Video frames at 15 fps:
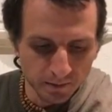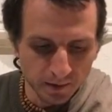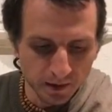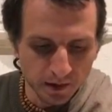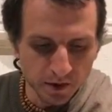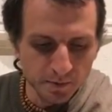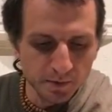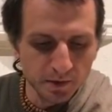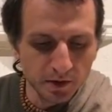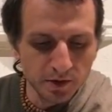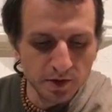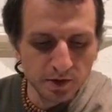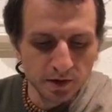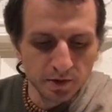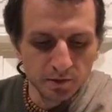Maharaj
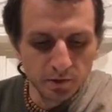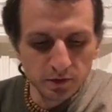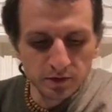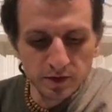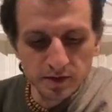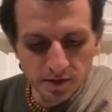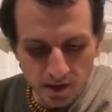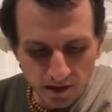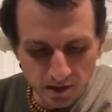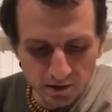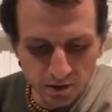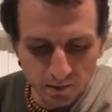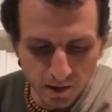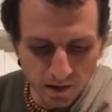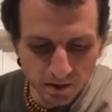Parikshit therefore
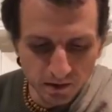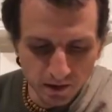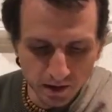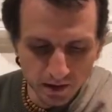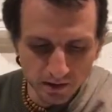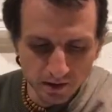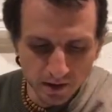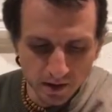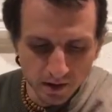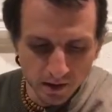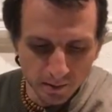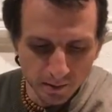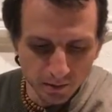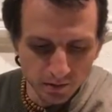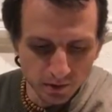decided to meditate
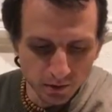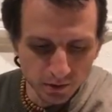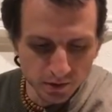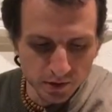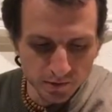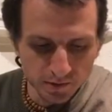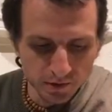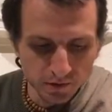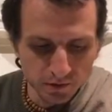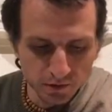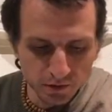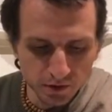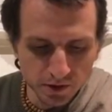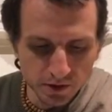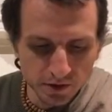upon the lotus feet of
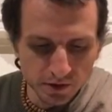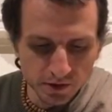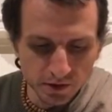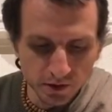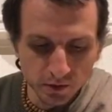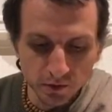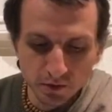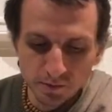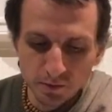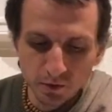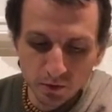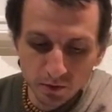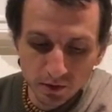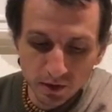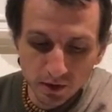Lord Shri Krishna, who is
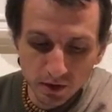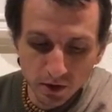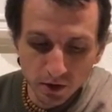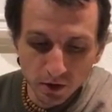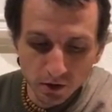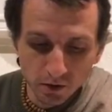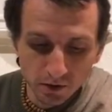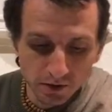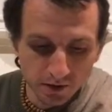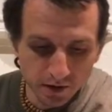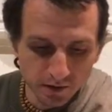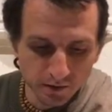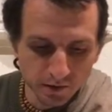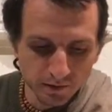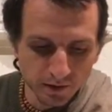Mukunda, or the
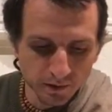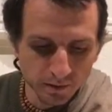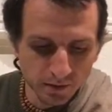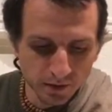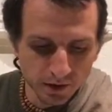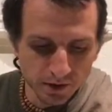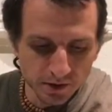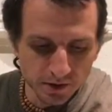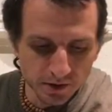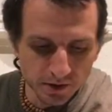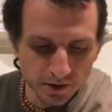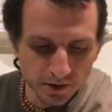giver of liberation